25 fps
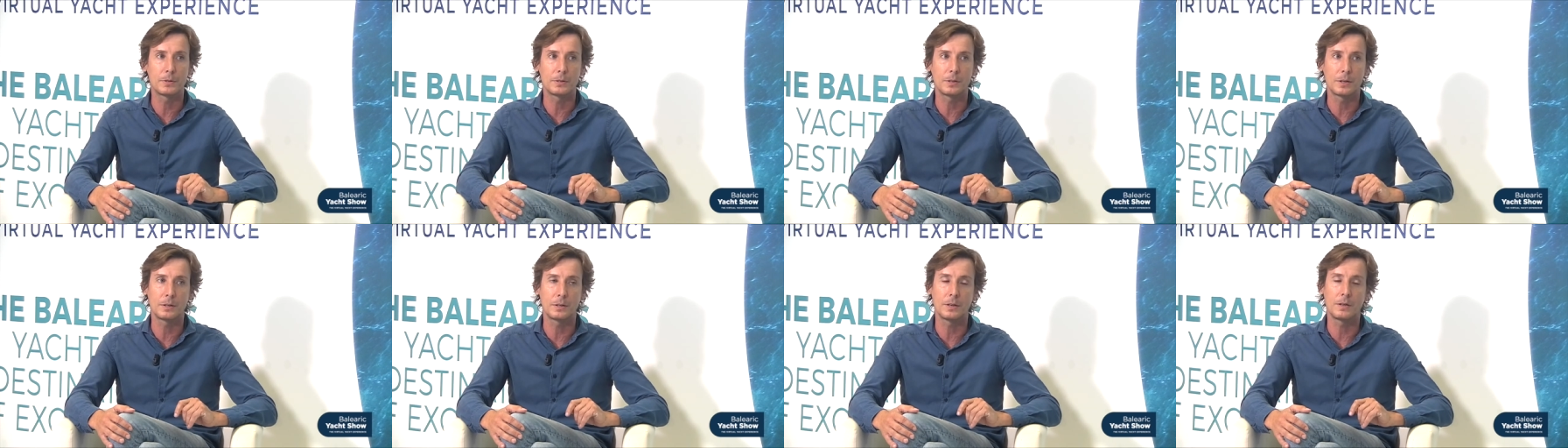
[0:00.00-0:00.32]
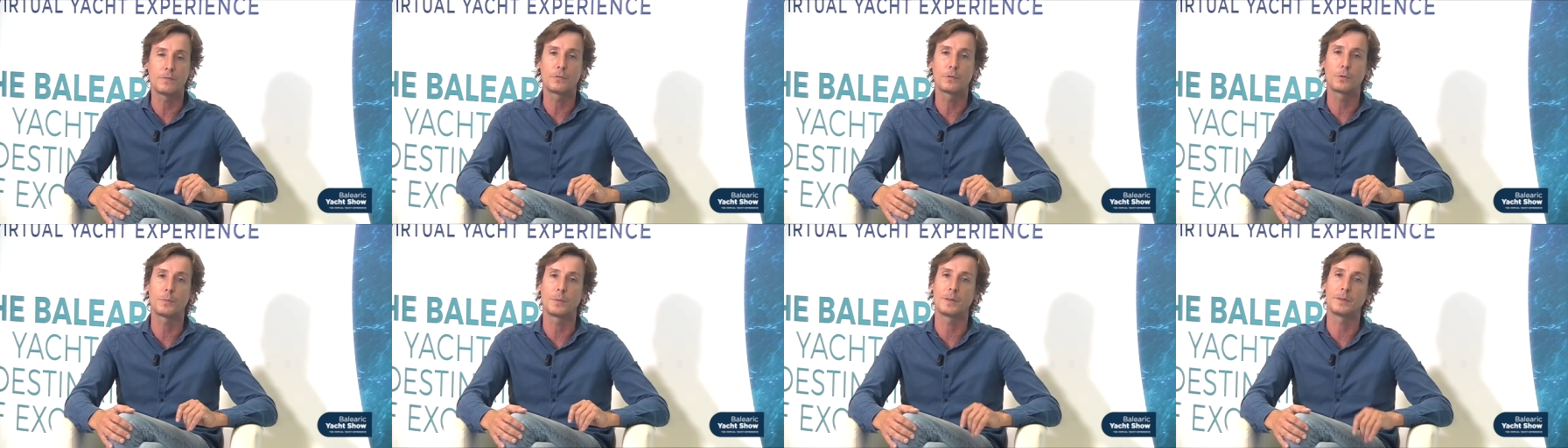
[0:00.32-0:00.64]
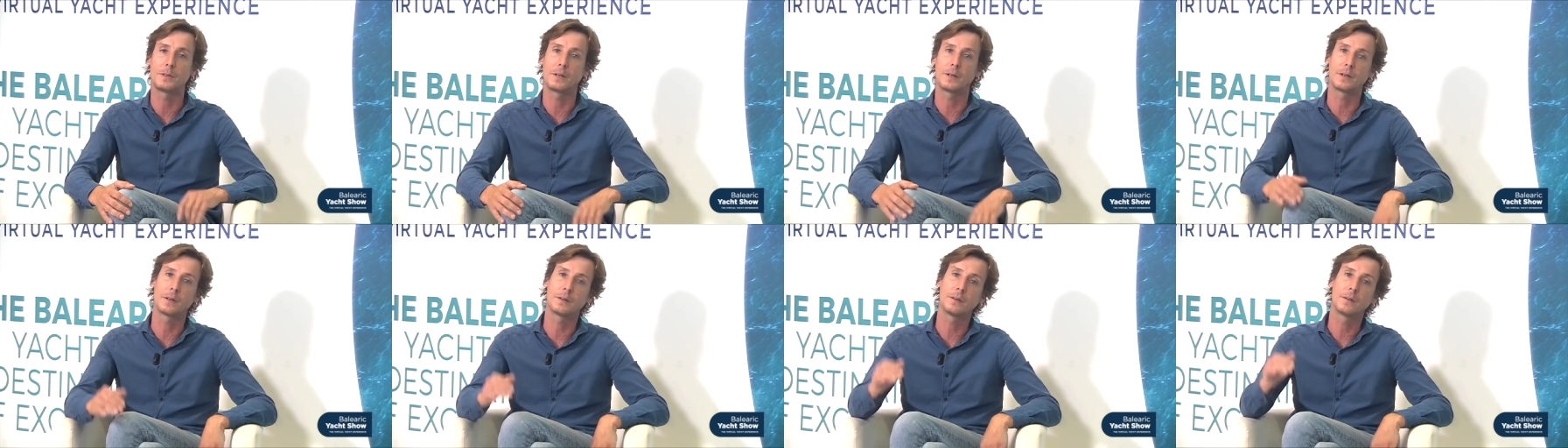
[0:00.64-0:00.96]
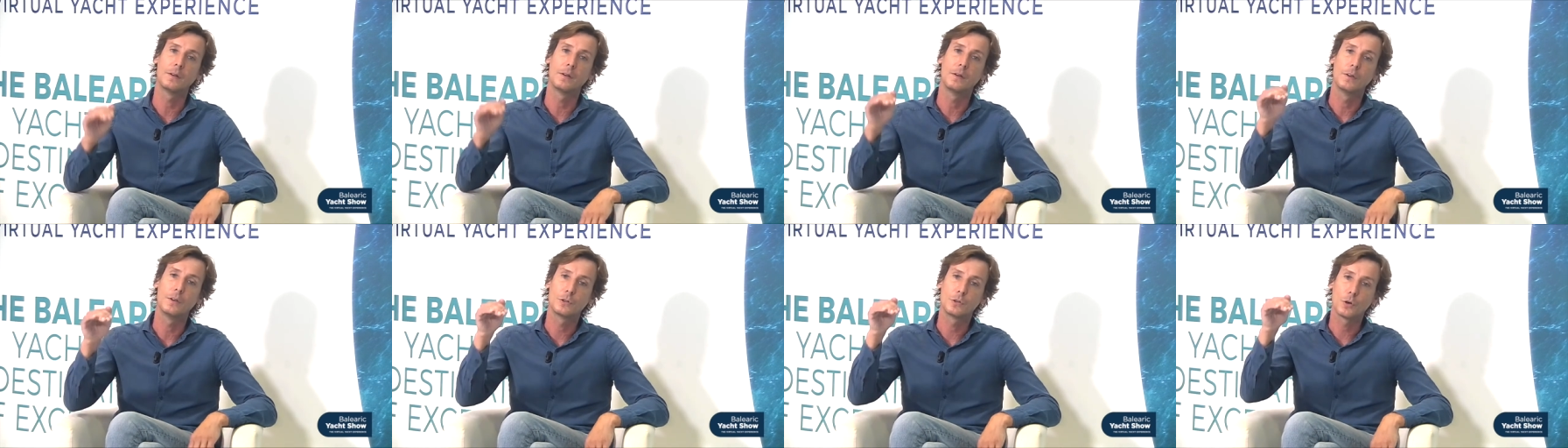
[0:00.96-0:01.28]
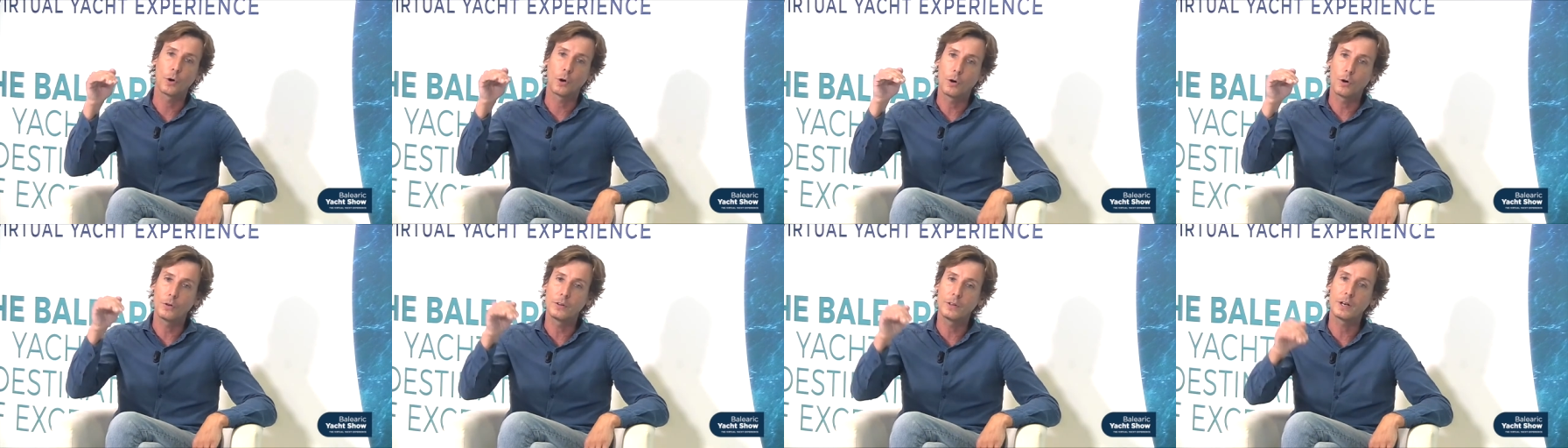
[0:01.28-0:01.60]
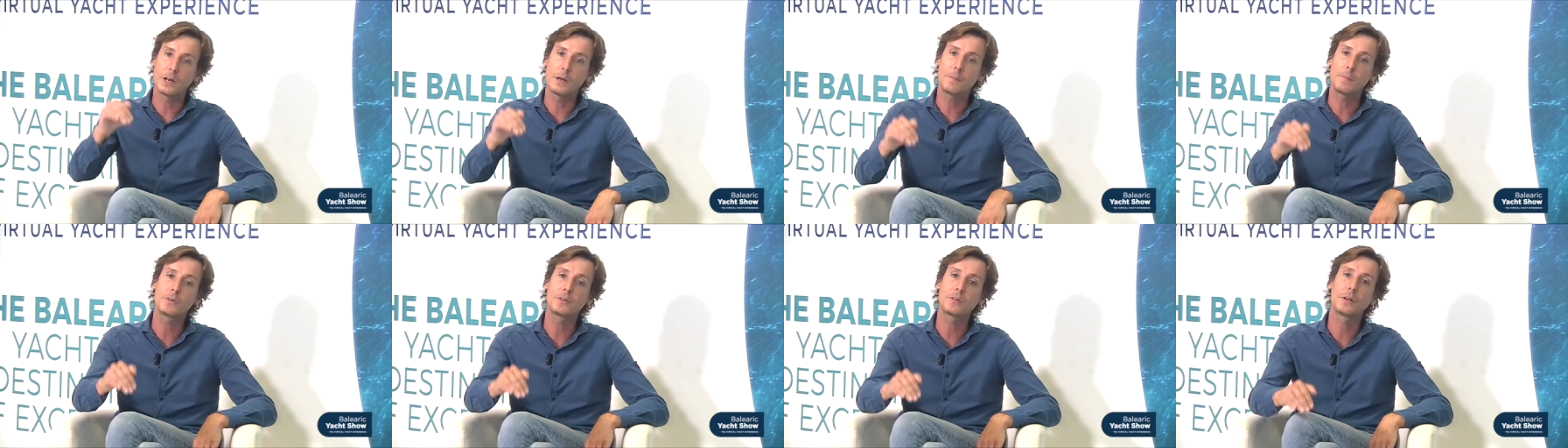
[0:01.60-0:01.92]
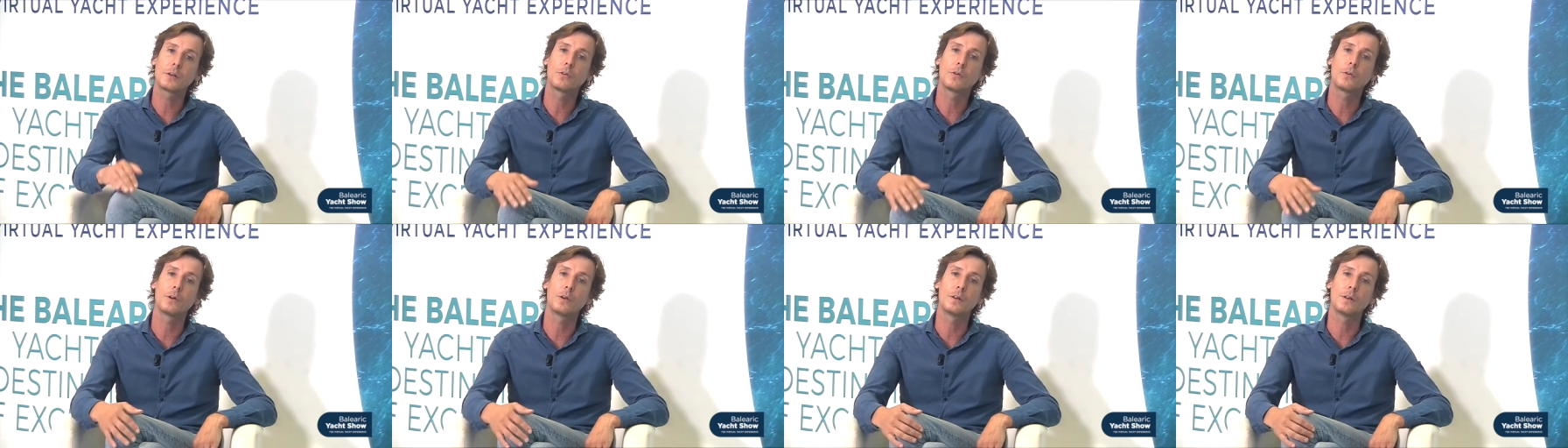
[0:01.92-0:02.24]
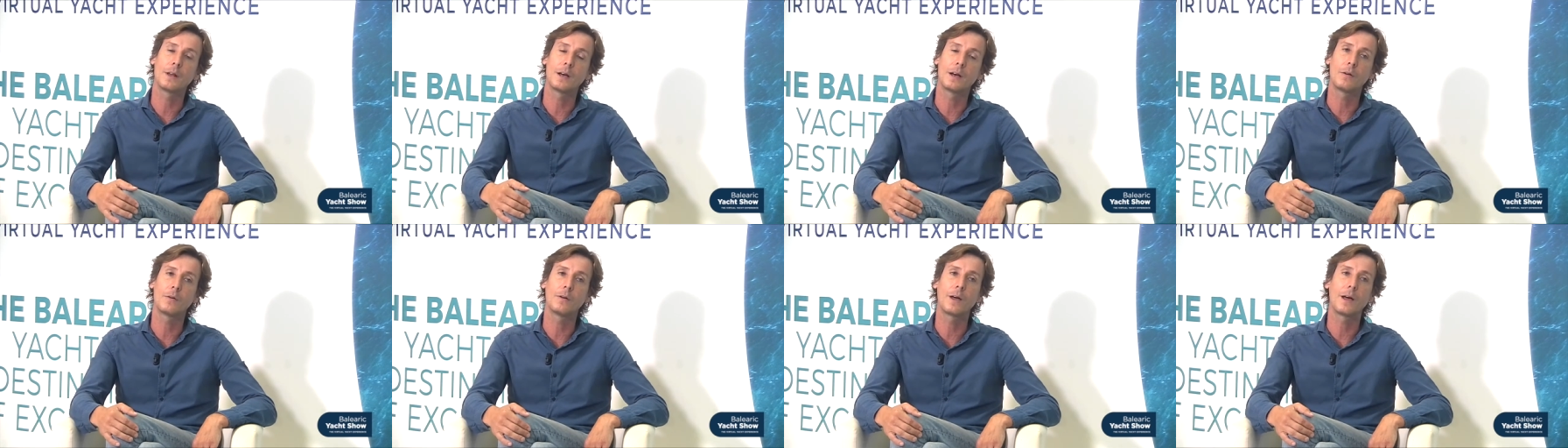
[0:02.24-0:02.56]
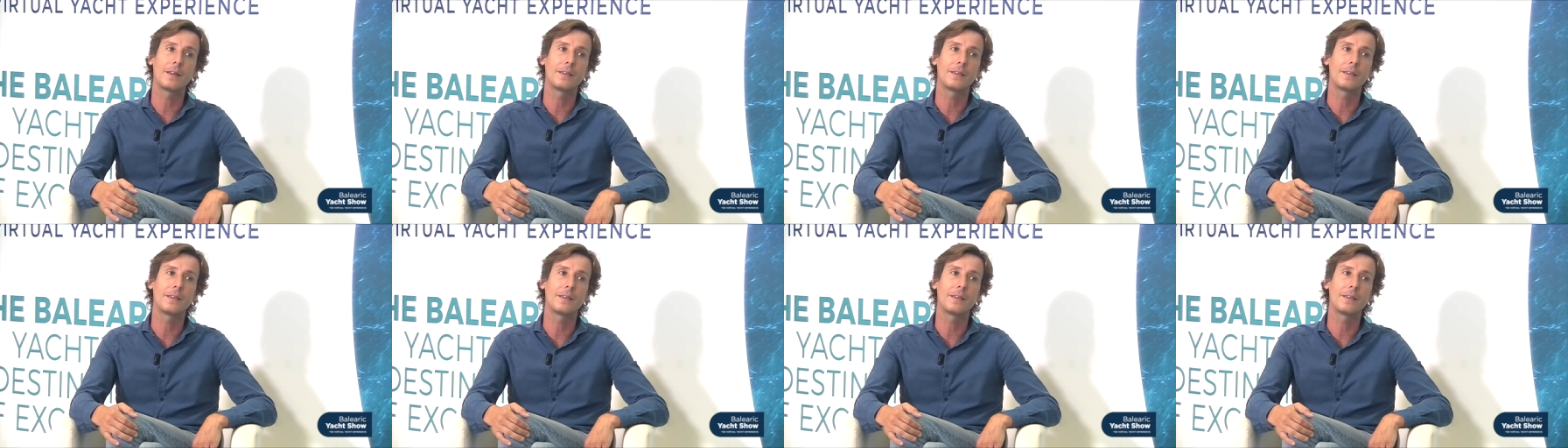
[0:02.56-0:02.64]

in Formentera. So the numbers are going down.